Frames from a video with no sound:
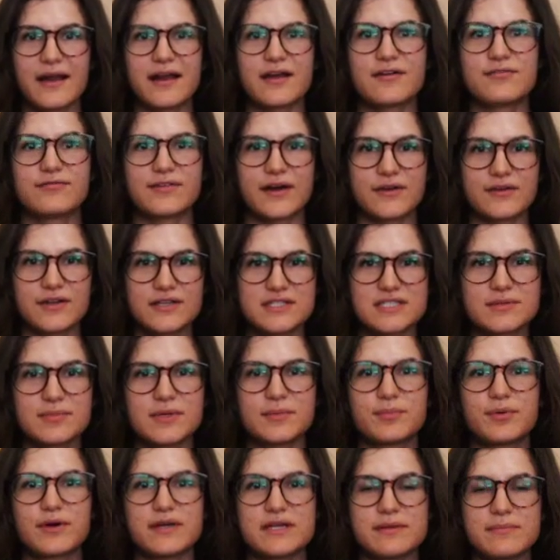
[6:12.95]
I found it to be
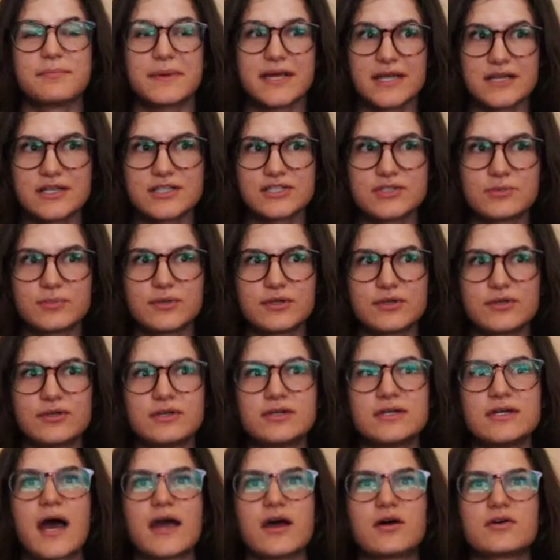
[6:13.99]
pretty manageable.
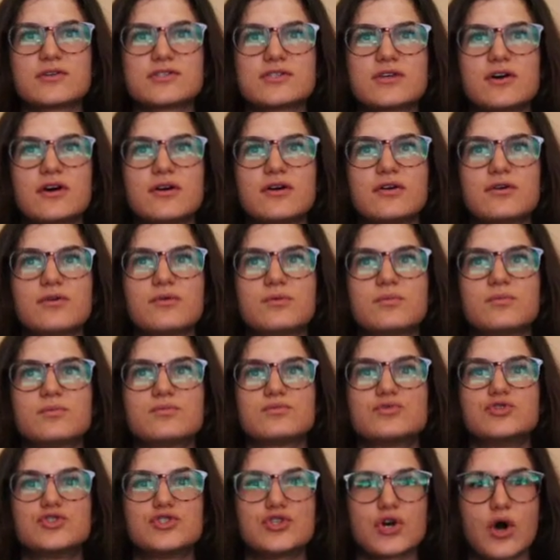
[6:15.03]
I also
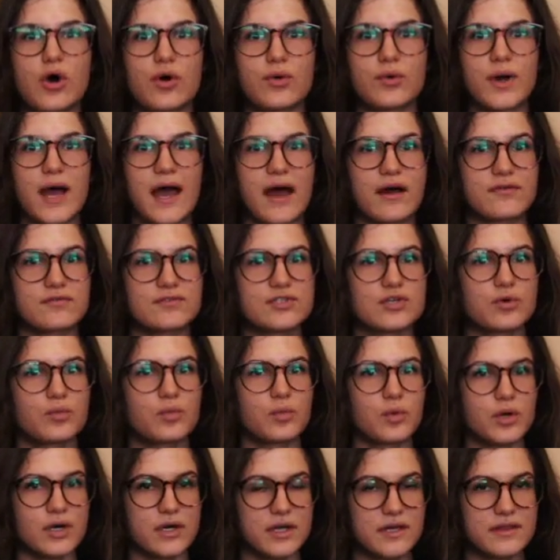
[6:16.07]
don't have to
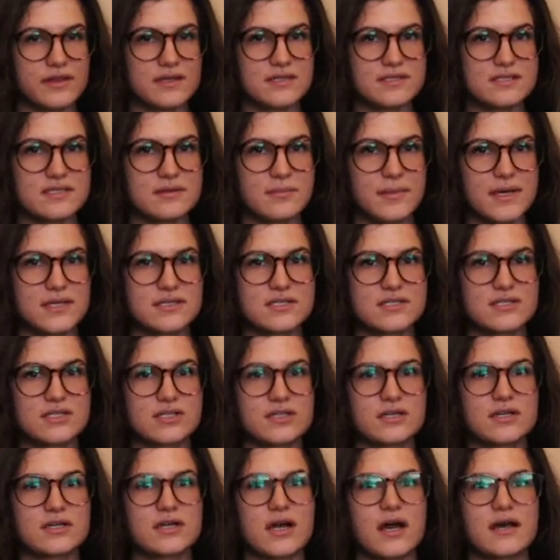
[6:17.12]
work this
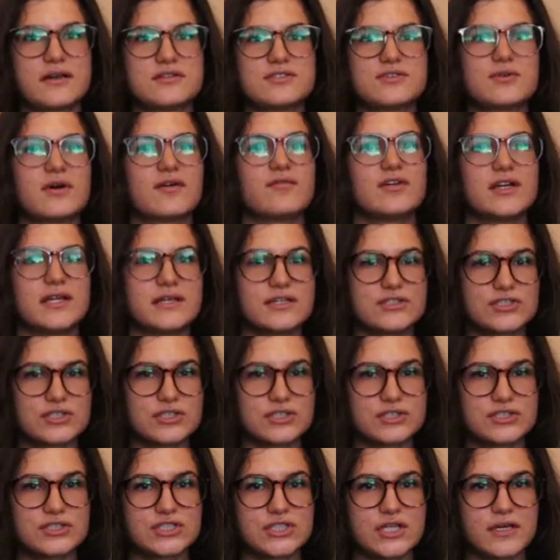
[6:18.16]
semester. I do have an
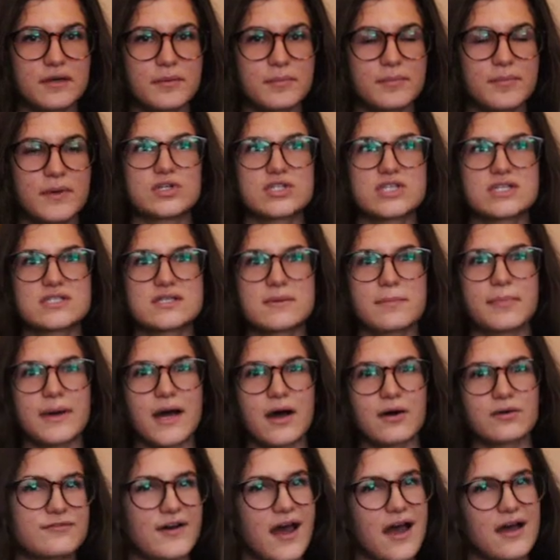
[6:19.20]
internship, which is
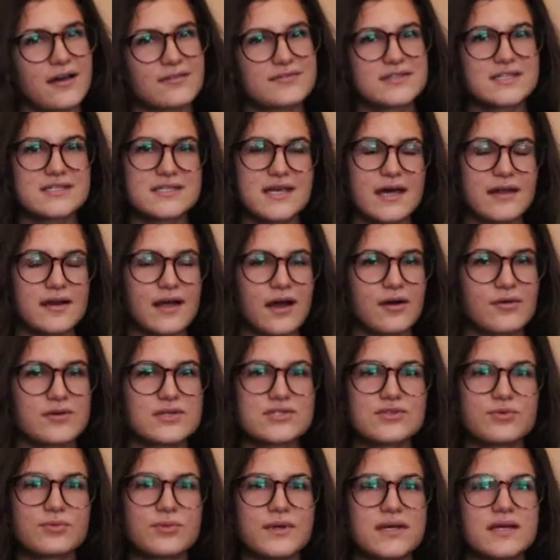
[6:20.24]
about 5 to 10
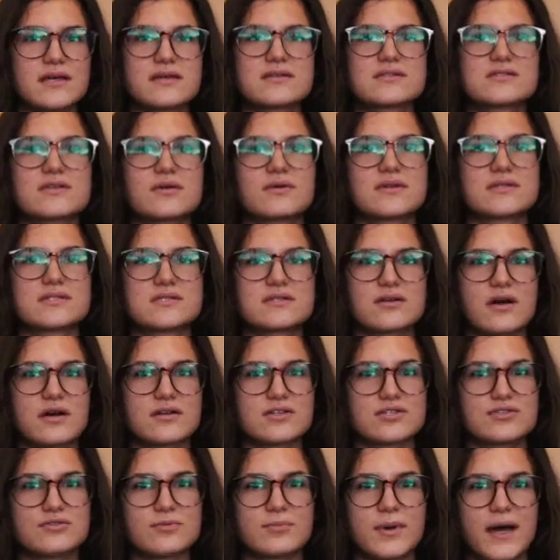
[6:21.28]
hours a week, so it's
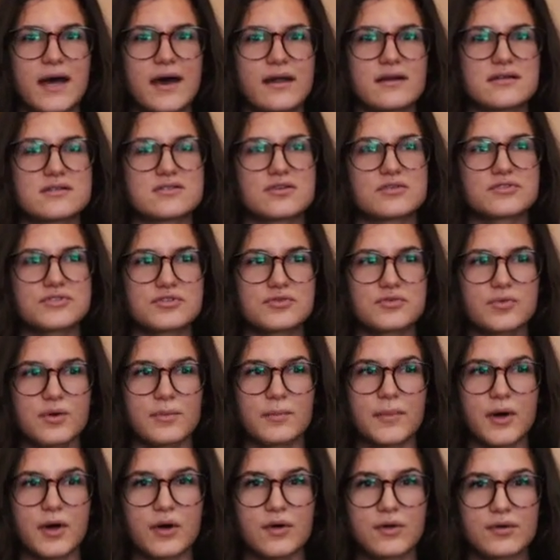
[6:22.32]
not too bad. It's also
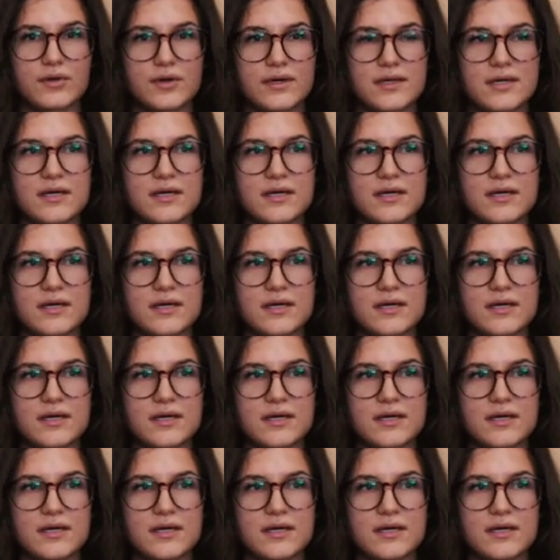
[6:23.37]
remote.